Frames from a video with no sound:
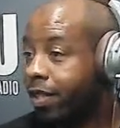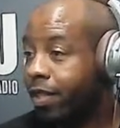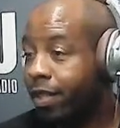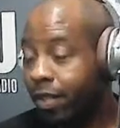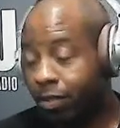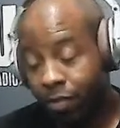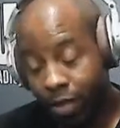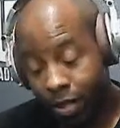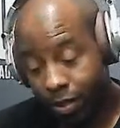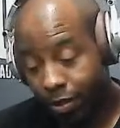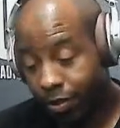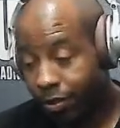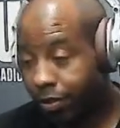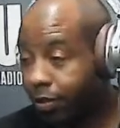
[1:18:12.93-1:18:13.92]
You know, while we're
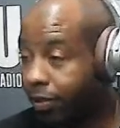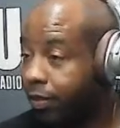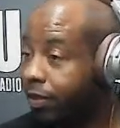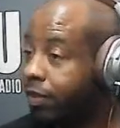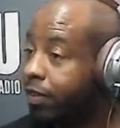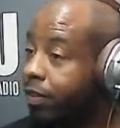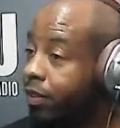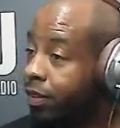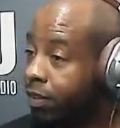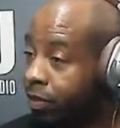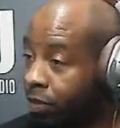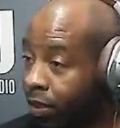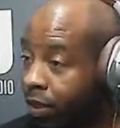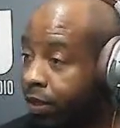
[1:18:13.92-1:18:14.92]
talking about
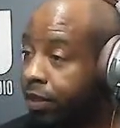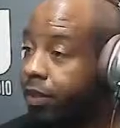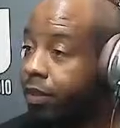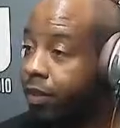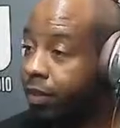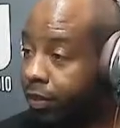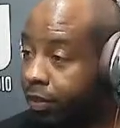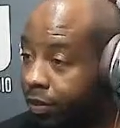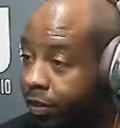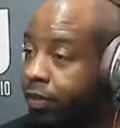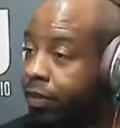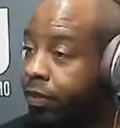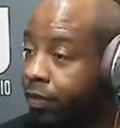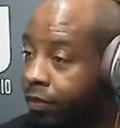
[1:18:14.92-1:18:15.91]
real men,
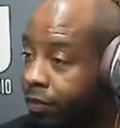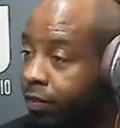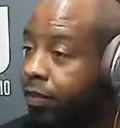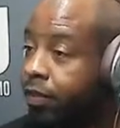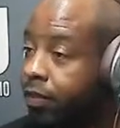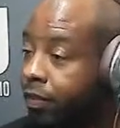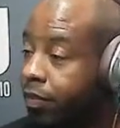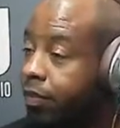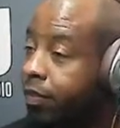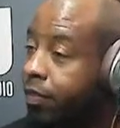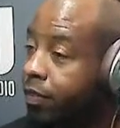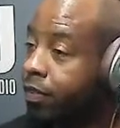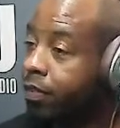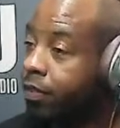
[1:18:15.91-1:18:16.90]
if you can, because
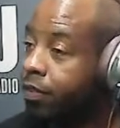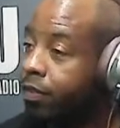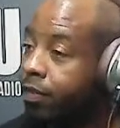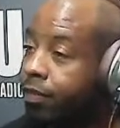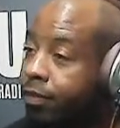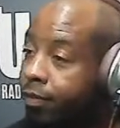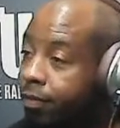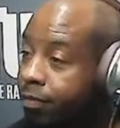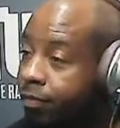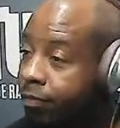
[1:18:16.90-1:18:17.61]
not like Trump.